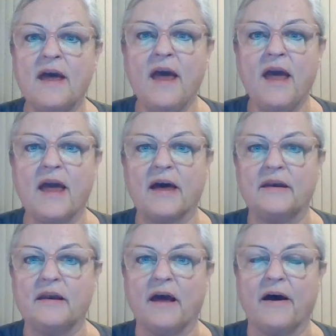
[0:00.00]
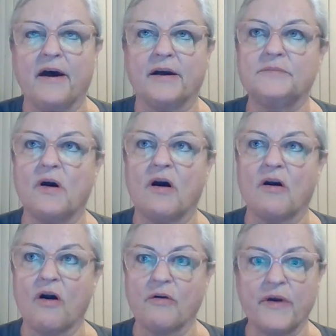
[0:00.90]
and
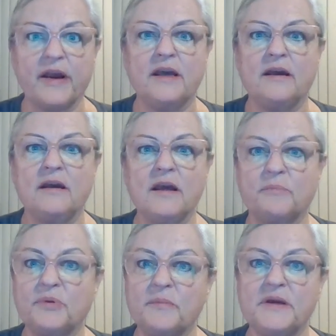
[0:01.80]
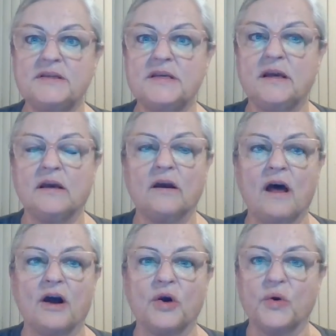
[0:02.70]
are already implementing
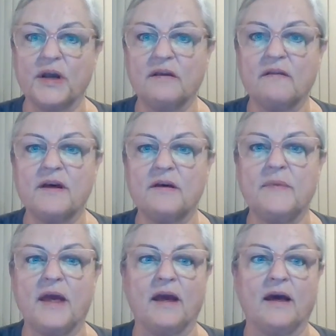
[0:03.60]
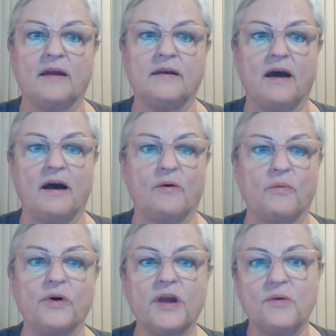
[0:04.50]
curriculum and
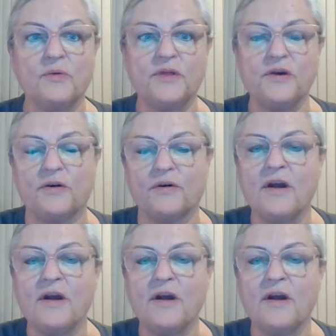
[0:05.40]
working with your